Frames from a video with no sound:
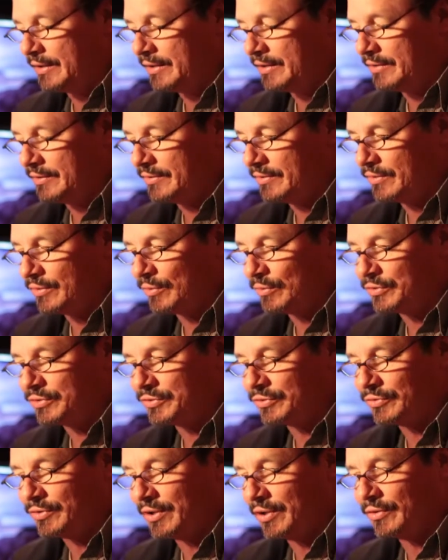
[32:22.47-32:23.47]
of
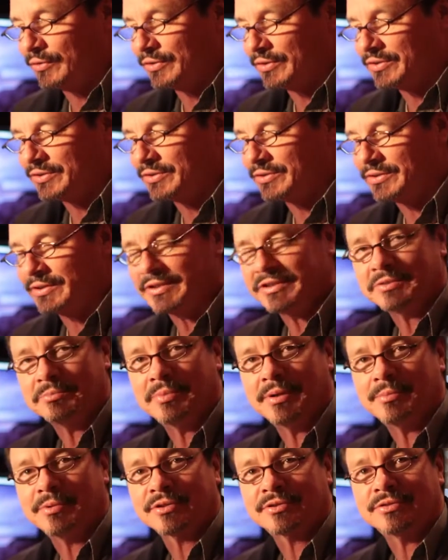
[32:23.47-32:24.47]
course Sukkot is a
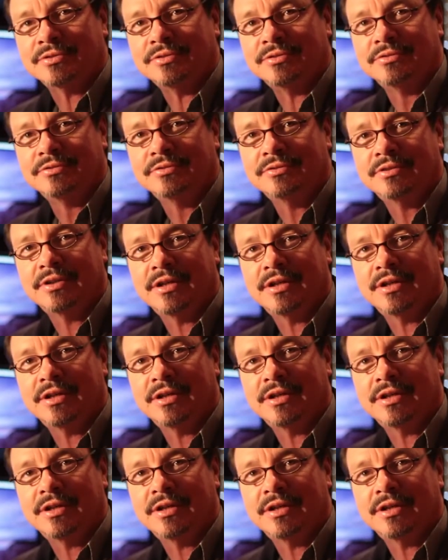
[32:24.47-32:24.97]
biblical